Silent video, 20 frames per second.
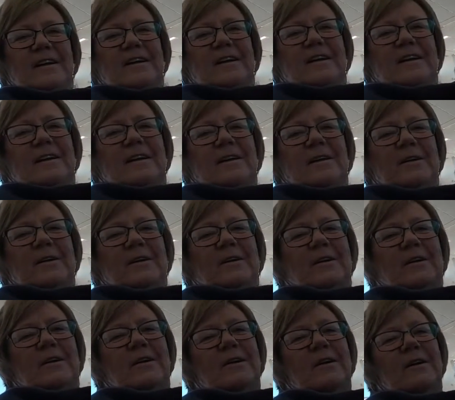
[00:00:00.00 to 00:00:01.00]
Vegas
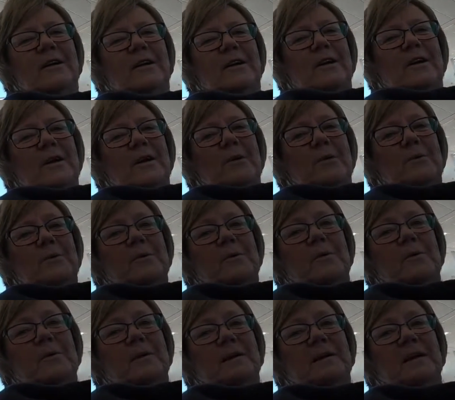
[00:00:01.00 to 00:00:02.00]
first?
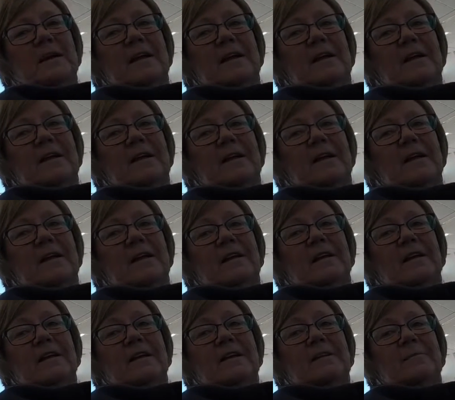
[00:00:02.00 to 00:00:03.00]
We're going to
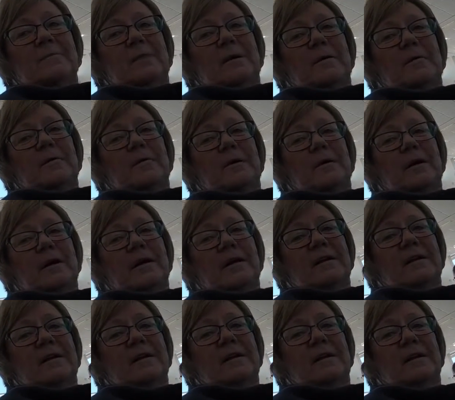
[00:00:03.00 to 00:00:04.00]
LA, but we're. Here.
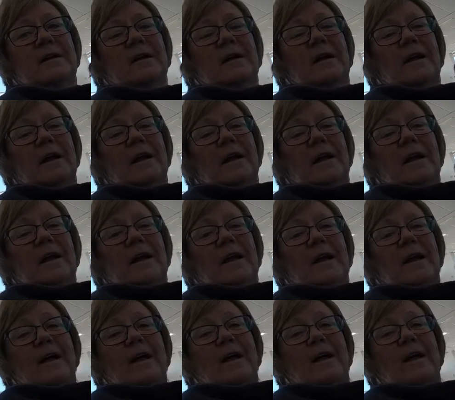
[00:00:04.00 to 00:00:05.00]
No, it's Las Vegas.
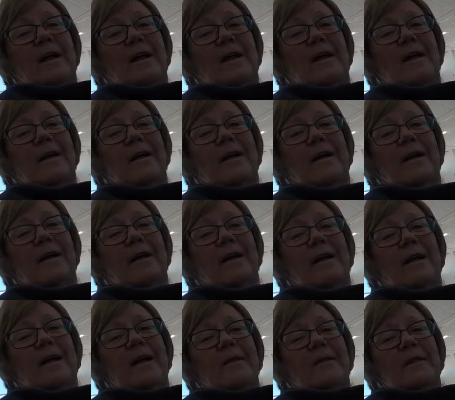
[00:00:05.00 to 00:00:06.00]
LA is Los Angeles.
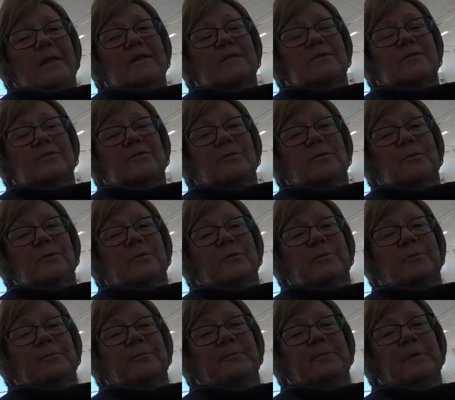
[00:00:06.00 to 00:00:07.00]
That's true.
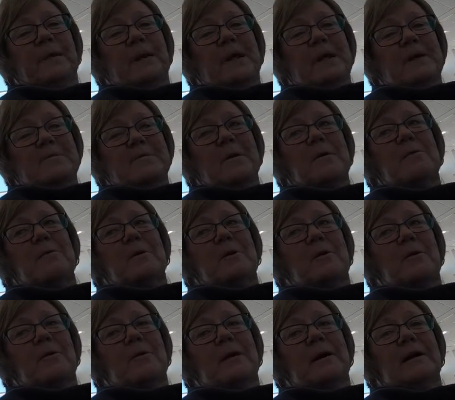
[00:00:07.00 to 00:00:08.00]
But we're
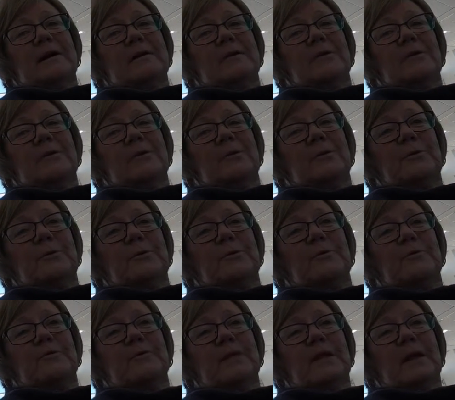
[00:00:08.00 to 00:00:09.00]
going to
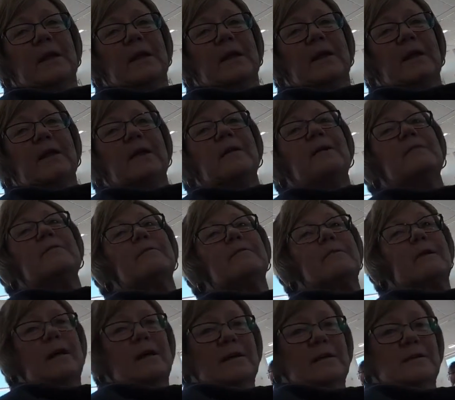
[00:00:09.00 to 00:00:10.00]

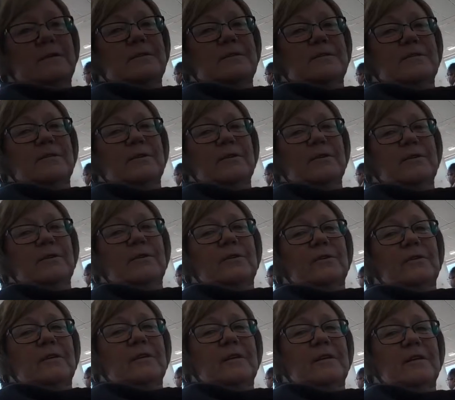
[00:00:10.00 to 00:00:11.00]
Vegas
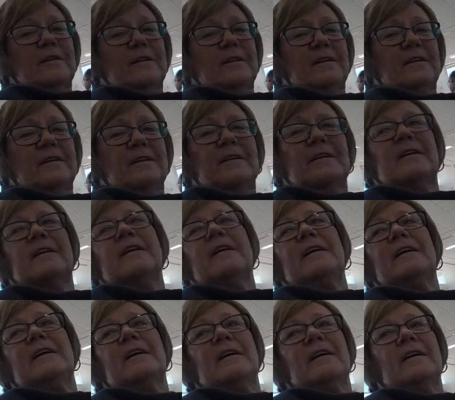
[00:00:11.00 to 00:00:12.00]
first.
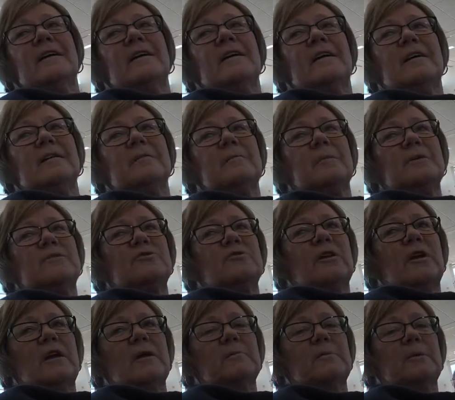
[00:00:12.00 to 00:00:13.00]
Mm hmm. But you
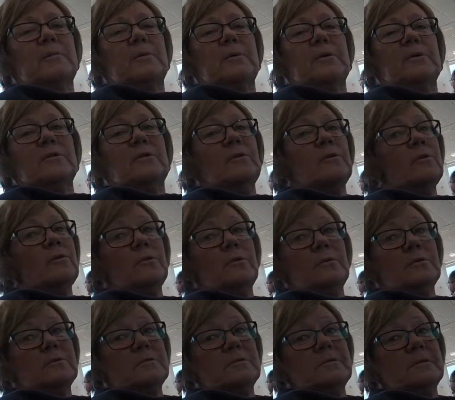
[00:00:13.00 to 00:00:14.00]
can't be putting no
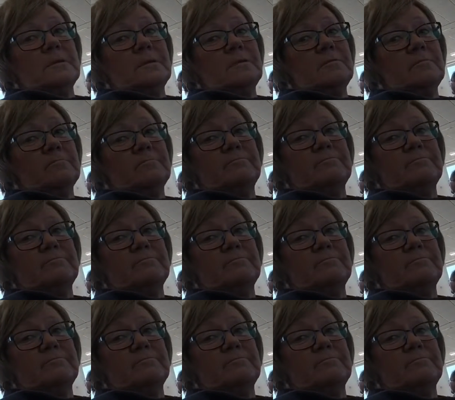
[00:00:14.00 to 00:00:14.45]
quarters in.